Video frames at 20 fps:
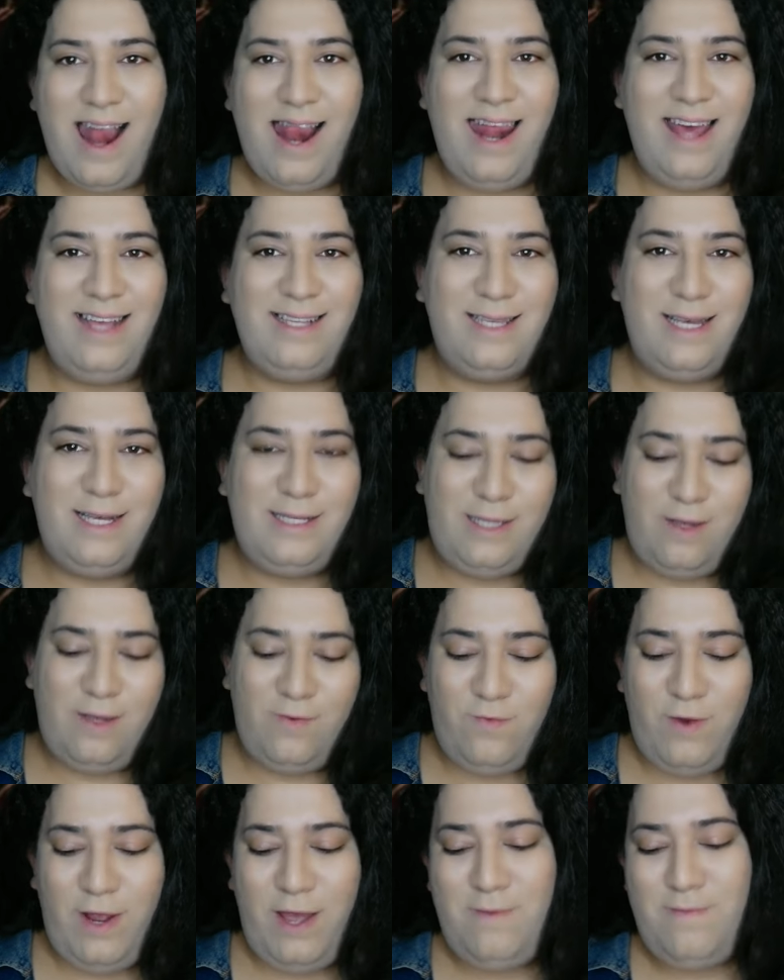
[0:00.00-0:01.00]
Let's get
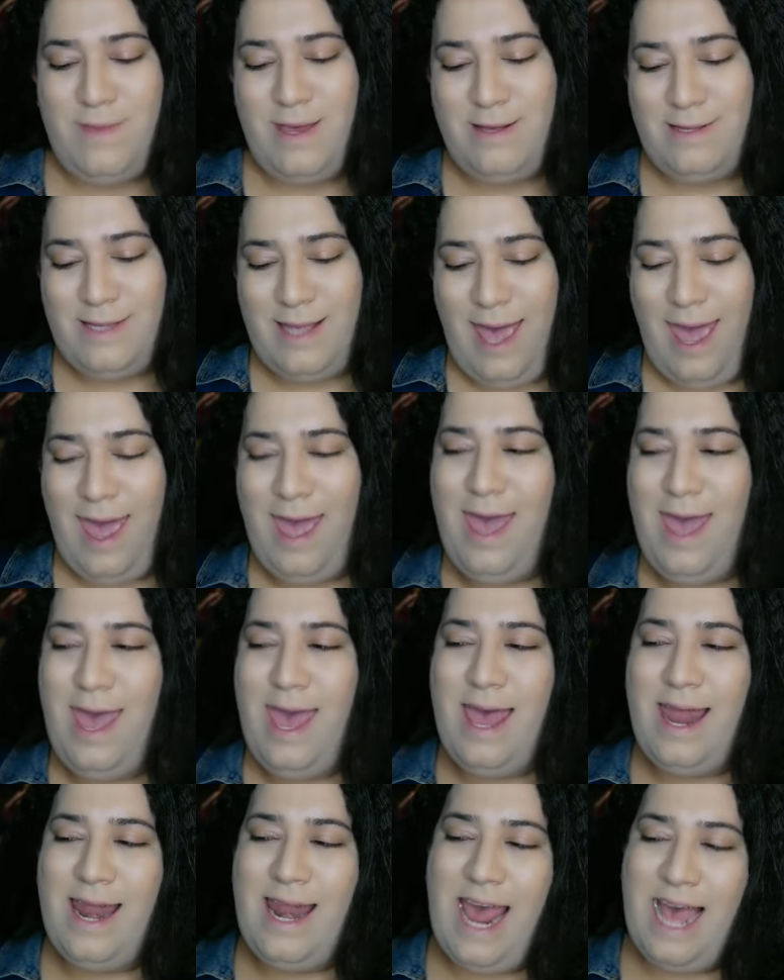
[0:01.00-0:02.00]
some real music.
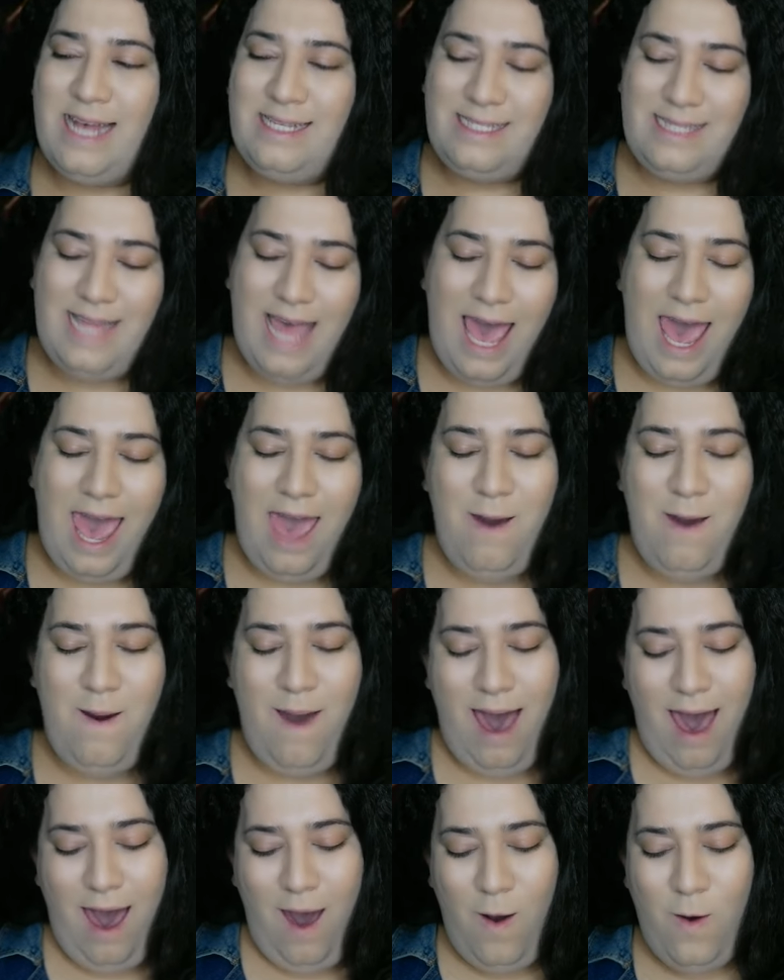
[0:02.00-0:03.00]
Now stay
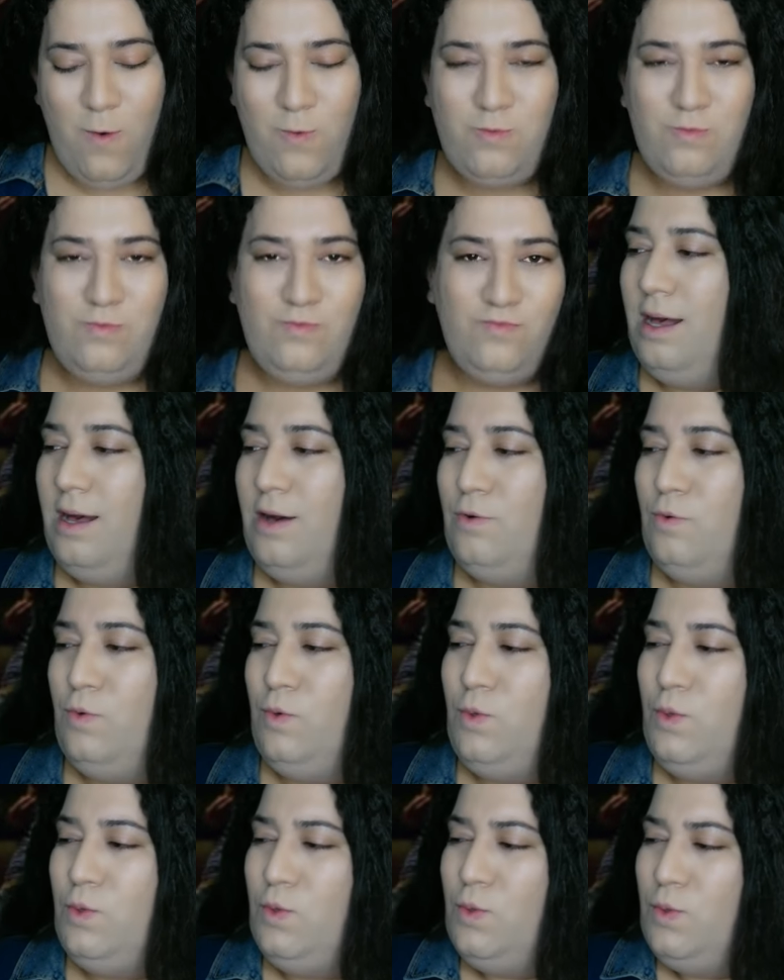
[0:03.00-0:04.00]
low.
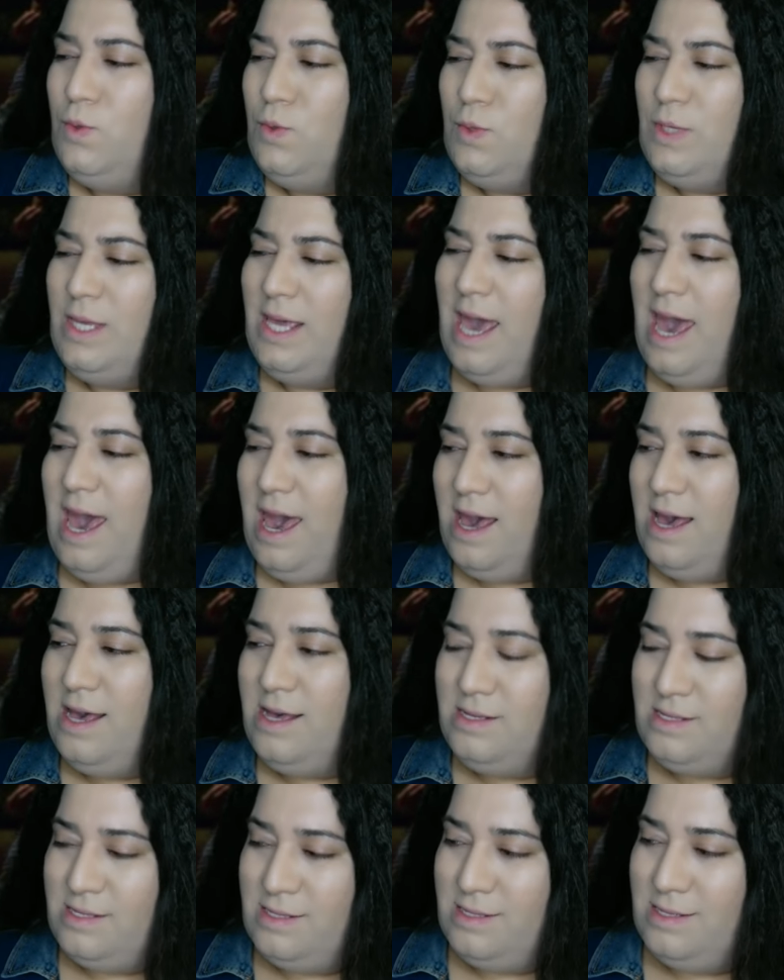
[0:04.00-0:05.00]
Ooh,
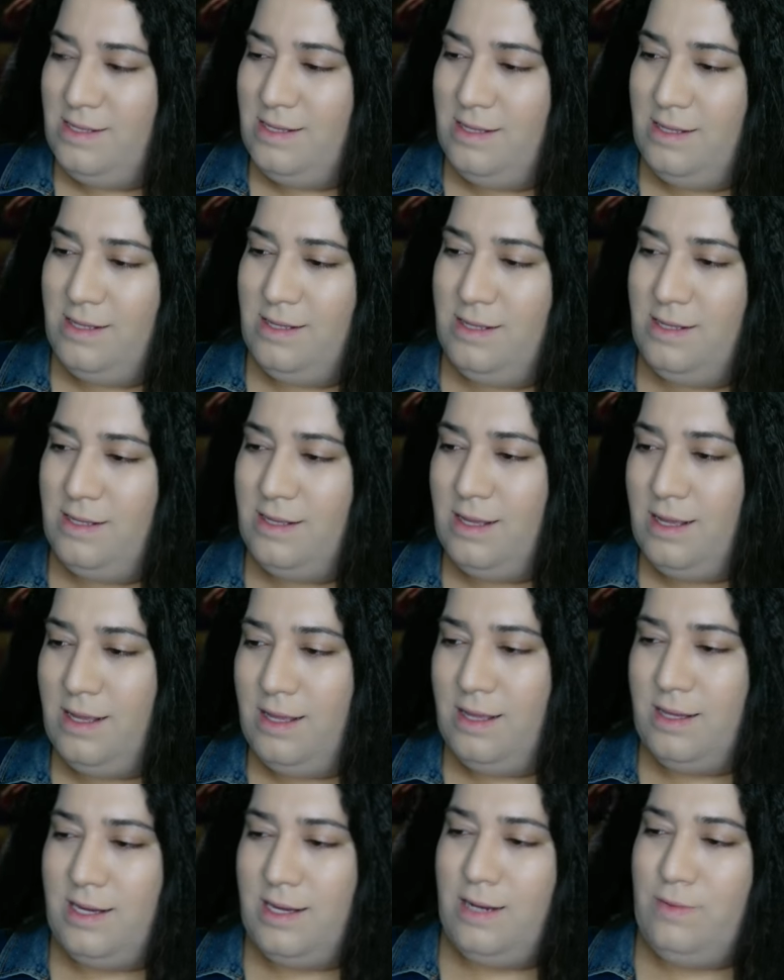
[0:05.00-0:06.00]
yes.
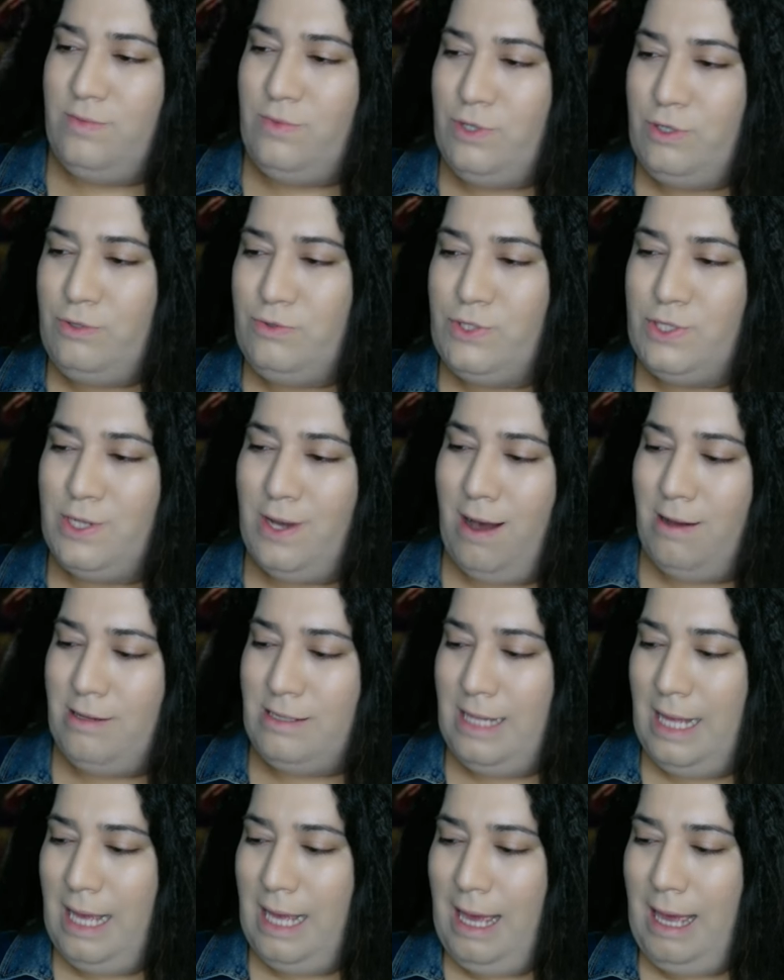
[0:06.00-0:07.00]
Come through,
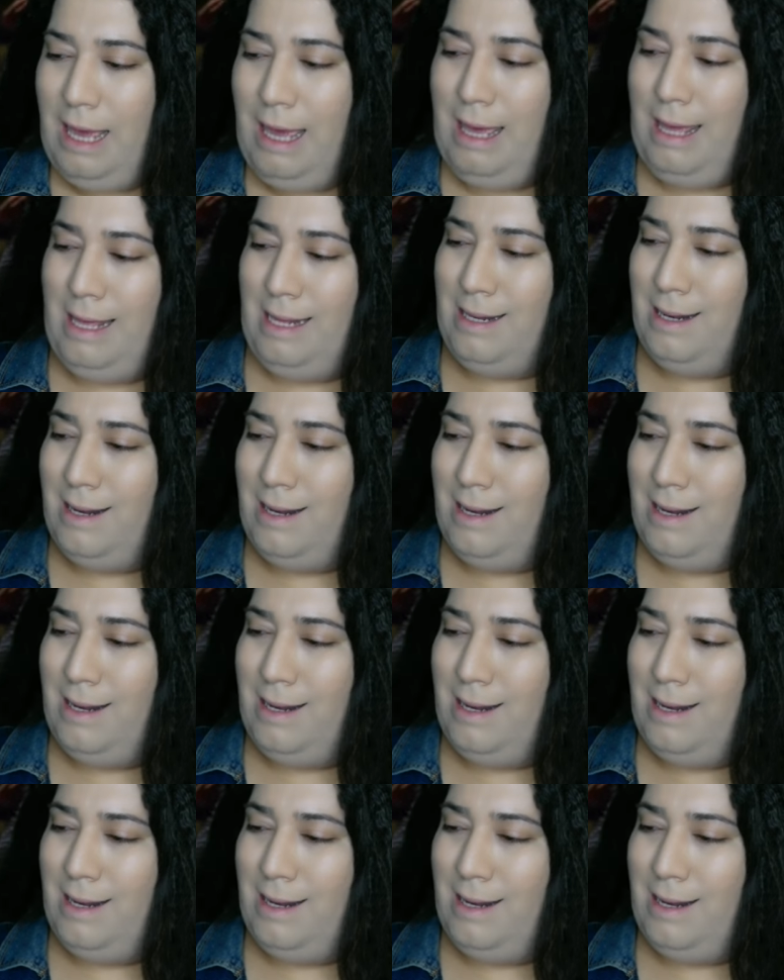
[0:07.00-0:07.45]
chocolate.